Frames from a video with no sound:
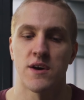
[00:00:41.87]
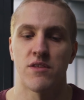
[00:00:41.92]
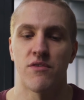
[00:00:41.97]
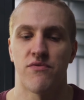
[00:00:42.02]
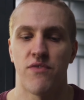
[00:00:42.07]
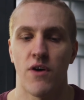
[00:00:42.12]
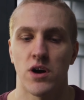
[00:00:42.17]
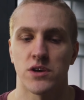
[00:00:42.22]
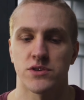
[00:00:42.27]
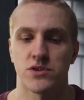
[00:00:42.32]
The
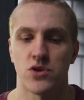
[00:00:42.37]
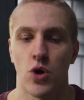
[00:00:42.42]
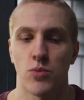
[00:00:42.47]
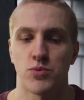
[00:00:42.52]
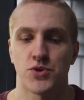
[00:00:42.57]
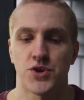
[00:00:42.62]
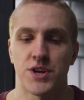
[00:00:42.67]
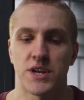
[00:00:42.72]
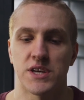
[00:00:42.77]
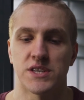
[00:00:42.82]
first
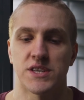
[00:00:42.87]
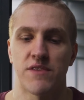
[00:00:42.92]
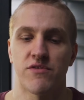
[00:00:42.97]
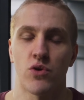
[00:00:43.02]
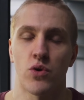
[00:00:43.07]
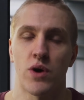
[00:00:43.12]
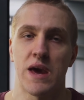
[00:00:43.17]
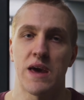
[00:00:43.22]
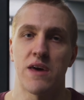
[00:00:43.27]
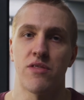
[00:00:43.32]
option is if
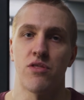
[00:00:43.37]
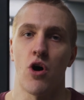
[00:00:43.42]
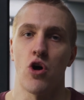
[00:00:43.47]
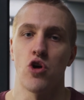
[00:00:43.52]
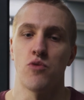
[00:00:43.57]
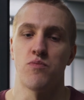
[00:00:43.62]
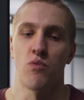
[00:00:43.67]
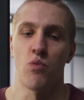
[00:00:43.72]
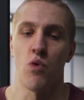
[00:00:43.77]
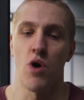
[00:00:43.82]
you're hitting the
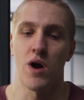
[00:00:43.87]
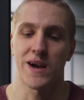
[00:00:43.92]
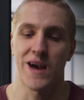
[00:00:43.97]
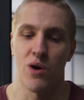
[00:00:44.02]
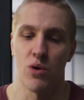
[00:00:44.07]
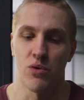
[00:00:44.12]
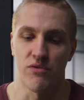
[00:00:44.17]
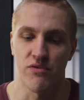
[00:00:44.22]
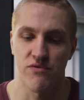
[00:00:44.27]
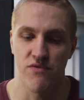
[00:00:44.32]
open
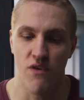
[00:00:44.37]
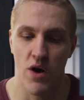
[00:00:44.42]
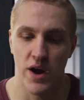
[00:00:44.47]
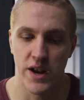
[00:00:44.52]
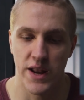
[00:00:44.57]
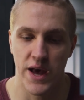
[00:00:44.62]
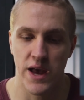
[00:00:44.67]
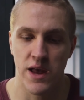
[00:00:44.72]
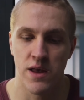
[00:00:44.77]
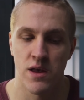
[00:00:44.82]
workout on
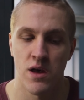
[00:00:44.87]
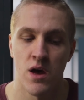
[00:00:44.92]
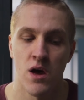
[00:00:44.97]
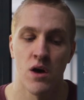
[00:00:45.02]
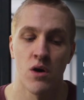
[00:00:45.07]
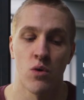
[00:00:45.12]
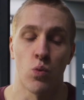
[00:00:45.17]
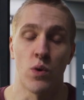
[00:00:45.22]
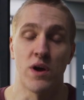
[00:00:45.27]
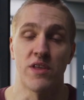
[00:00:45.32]
Friday,
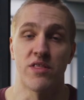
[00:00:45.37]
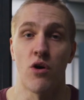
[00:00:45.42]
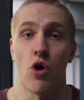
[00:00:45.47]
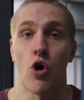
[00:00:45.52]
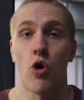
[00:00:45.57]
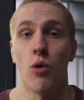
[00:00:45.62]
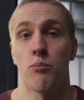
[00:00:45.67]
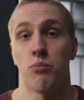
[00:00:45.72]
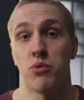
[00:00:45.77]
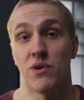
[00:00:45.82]
with
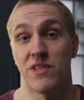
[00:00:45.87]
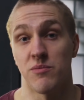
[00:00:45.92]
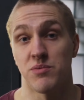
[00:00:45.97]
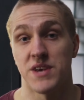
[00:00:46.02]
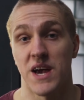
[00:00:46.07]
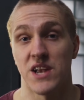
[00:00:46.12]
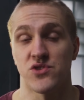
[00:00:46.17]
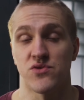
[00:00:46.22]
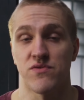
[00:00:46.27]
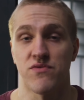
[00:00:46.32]
the
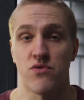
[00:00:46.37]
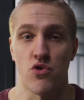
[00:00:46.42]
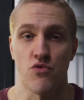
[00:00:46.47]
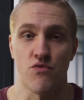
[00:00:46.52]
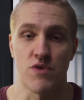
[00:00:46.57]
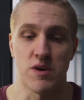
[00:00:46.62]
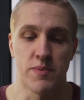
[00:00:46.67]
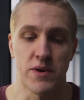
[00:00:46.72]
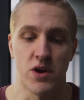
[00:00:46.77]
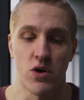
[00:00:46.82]
potential for a
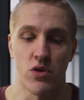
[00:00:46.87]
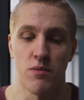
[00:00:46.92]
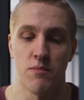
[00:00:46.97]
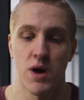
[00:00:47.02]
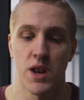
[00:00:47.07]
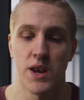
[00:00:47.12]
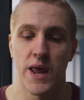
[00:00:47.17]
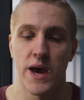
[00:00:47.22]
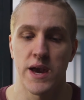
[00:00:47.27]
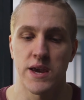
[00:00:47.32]
repeat on a
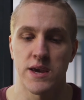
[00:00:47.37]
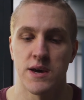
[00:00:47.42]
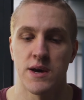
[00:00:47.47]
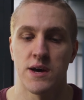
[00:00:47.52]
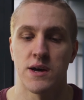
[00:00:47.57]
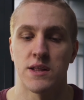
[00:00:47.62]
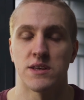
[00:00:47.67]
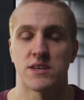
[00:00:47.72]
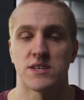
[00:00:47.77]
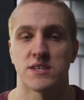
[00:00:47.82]
Monday.
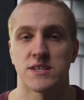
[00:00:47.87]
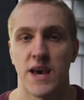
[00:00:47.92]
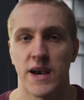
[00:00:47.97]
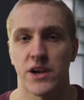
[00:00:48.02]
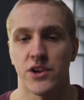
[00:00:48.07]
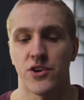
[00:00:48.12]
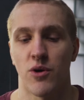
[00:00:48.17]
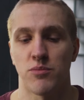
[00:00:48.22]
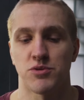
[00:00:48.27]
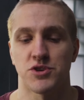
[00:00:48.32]
The
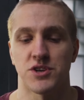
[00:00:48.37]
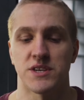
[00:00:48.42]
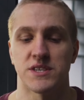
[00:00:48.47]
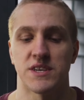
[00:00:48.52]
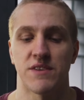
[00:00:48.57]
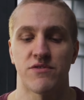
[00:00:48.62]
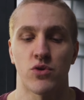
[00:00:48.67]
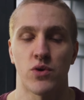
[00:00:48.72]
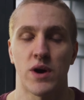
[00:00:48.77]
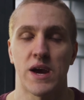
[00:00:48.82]
second option
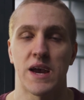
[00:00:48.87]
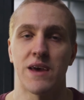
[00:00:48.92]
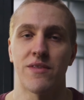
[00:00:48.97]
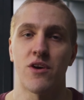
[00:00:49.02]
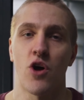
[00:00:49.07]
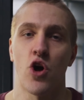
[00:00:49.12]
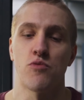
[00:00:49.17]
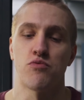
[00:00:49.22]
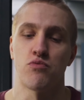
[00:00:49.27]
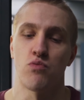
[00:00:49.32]
is if you're hitting
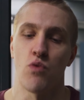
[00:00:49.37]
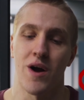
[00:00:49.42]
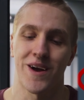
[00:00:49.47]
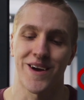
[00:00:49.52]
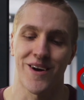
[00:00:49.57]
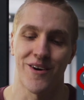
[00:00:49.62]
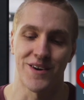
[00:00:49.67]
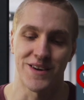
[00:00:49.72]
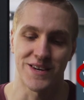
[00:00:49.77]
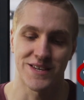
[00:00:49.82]
the open
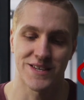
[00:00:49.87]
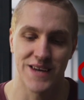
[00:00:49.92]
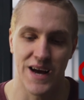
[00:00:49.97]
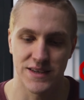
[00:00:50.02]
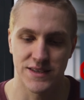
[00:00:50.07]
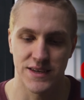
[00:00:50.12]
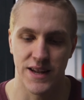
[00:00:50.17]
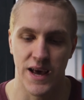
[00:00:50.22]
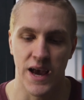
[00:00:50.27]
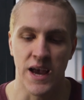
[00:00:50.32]
workout on a
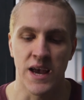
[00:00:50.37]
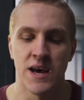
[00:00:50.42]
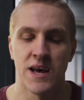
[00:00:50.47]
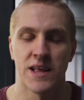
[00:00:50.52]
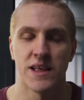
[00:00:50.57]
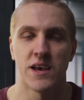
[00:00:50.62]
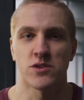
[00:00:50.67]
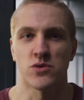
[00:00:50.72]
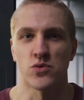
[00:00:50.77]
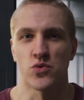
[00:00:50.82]
Saturday.
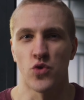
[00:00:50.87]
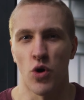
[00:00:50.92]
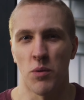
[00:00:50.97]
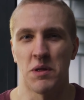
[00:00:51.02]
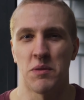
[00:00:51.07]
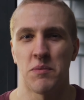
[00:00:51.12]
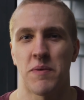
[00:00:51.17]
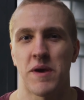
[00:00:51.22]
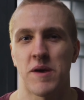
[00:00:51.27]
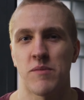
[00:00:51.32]
This will
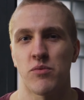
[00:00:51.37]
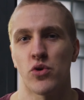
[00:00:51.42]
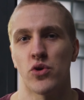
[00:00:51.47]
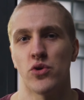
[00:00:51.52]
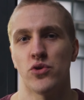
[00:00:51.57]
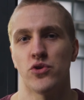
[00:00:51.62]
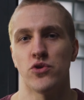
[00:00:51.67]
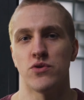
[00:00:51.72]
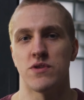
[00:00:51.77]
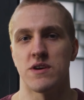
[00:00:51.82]
normally be people
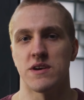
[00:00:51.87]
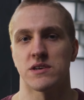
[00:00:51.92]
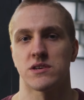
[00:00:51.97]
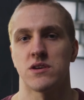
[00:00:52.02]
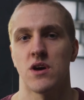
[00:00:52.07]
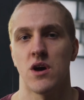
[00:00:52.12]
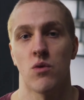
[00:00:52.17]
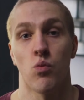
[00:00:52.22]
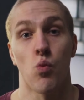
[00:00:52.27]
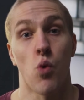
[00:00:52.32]
who do
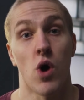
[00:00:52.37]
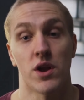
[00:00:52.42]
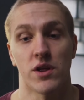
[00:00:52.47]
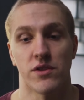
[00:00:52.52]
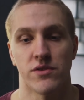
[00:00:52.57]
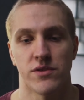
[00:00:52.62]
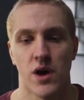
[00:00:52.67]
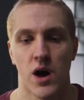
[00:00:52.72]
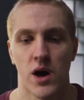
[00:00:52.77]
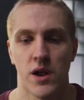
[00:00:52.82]
this one
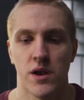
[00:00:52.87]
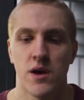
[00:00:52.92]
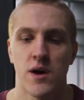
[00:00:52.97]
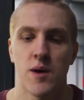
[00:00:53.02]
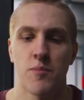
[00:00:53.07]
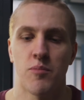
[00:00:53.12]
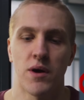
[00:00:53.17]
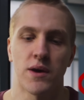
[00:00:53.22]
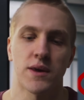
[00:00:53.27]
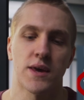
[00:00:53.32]
and
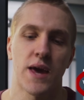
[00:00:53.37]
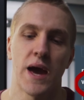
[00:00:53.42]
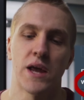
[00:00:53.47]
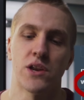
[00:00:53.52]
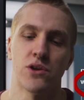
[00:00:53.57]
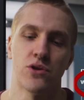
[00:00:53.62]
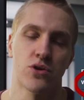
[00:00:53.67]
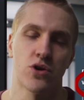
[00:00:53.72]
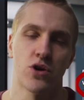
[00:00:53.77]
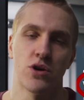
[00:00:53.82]
done, but
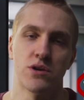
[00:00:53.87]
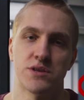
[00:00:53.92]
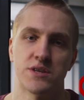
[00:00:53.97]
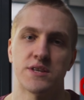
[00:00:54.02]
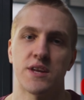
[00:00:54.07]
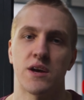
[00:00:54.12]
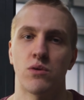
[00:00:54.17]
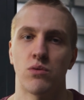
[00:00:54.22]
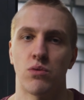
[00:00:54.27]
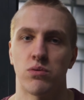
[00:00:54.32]
again, you could
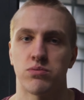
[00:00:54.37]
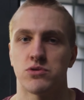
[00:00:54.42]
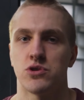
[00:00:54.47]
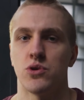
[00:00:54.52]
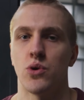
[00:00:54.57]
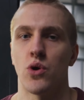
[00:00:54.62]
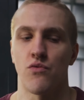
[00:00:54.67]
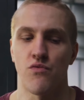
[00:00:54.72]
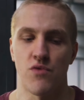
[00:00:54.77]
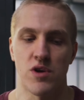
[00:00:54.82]
still
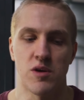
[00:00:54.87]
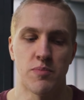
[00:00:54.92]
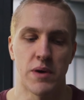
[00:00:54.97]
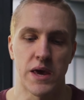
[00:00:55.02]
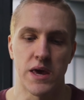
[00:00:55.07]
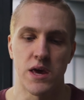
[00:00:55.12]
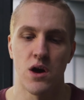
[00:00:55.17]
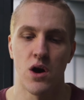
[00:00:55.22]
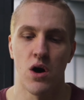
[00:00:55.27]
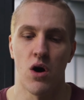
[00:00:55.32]
do a
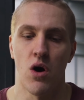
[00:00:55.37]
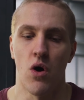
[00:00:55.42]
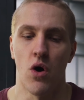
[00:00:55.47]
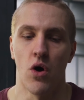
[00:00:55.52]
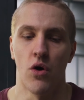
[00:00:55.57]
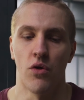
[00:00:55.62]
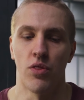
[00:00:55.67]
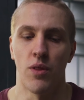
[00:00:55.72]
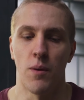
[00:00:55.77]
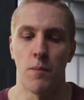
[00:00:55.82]
repeat
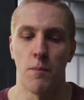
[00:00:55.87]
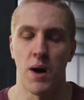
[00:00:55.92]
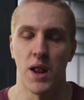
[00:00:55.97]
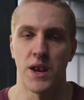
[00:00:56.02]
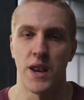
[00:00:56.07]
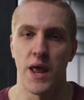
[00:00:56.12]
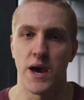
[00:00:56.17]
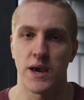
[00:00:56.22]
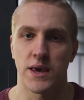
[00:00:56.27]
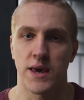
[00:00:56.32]
on the
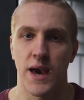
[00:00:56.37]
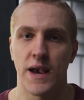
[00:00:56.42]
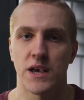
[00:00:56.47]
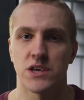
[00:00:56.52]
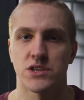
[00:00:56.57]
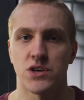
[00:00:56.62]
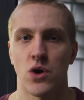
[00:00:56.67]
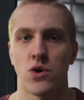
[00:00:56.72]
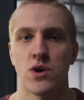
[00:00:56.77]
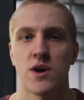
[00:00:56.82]
Monday, okay?
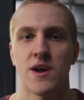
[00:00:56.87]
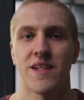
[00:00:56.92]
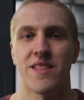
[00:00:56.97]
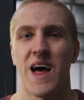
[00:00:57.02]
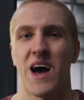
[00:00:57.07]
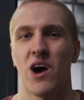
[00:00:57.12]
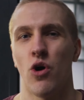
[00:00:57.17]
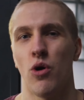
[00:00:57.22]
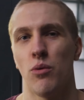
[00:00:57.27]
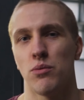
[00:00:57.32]
So
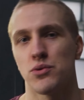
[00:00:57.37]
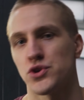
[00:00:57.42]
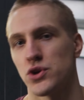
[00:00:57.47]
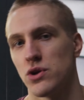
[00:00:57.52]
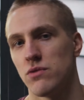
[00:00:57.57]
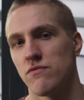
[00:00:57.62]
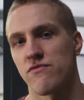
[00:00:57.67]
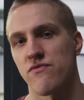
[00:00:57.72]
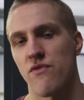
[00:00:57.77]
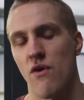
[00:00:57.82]
that
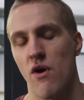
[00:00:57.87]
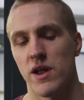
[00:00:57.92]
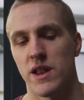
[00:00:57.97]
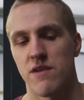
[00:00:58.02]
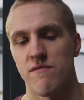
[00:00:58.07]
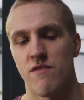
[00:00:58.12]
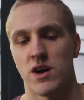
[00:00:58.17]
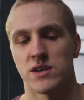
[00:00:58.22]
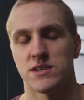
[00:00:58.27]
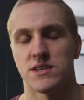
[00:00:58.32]
option,
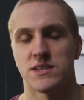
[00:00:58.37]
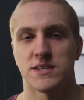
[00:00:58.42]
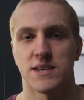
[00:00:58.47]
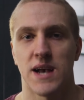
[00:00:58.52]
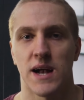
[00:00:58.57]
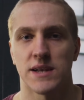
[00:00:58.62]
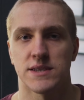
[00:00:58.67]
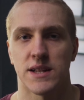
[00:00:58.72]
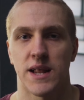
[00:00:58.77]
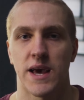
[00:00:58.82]
Friday versus
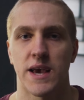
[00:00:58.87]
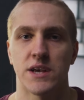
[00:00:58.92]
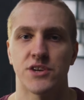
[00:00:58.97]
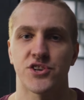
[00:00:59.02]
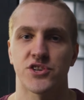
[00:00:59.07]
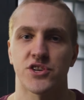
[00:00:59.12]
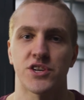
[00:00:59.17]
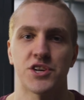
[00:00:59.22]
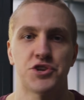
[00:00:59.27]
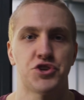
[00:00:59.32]
Saturday, is
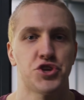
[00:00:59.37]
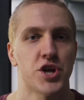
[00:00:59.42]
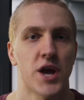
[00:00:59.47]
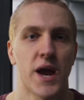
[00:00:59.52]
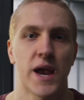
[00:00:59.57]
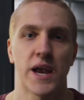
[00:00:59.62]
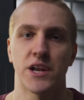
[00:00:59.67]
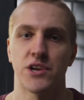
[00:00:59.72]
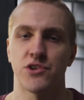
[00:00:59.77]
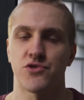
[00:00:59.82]
just gonna
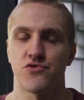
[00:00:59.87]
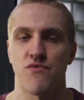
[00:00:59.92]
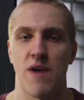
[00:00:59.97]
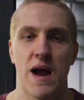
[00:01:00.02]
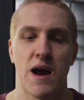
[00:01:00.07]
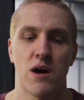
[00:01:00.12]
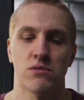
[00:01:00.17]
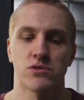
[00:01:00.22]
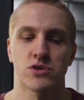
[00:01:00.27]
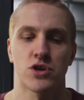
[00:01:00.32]
change
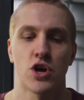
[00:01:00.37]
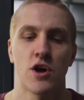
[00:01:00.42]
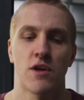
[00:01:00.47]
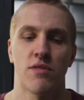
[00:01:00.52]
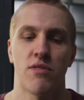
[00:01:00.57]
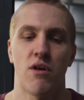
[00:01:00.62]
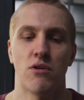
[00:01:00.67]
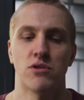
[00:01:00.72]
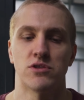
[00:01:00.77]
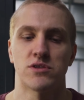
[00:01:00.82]
round
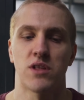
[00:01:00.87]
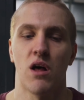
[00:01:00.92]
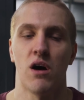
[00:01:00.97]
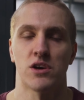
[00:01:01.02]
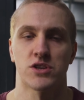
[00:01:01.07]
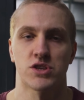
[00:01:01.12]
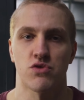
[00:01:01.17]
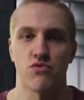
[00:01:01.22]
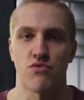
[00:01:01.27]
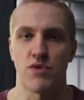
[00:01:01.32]
those
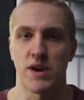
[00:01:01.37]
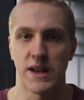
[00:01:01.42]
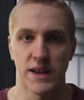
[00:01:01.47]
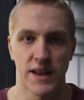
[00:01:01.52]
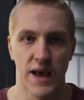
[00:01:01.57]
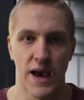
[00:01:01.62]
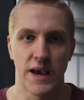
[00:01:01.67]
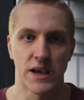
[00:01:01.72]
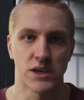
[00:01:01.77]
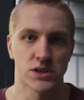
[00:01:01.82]
last 3
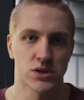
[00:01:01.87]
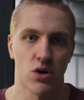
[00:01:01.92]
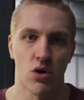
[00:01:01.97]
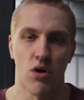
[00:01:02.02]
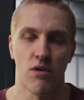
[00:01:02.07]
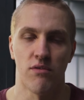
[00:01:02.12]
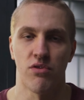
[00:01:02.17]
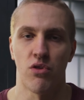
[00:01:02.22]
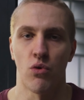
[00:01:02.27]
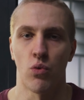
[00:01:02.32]
days
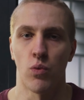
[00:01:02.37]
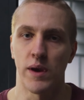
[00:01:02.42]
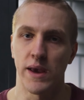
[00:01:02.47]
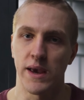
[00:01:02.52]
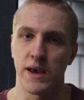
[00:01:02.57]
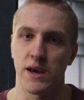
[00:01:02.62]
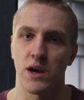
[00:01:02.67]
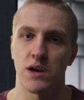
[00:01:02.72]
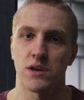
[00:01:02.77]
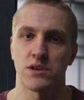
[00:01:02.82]
of the
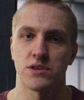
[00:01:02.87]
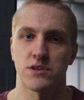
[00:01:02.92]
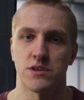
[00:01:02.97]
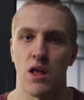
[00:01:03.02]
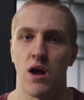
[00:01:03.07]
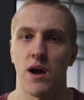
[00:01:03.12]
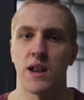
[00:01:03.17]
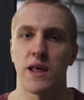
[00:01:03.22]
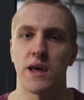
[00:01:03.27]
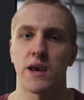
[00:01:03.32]
week
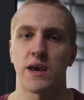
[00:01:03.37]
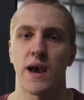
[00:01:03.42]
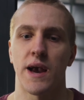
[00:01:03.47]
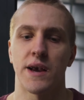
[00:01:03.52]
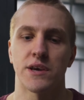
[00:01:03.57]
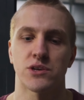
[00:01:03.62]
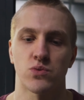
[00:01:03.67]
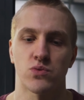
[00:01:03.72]
slightly, okay?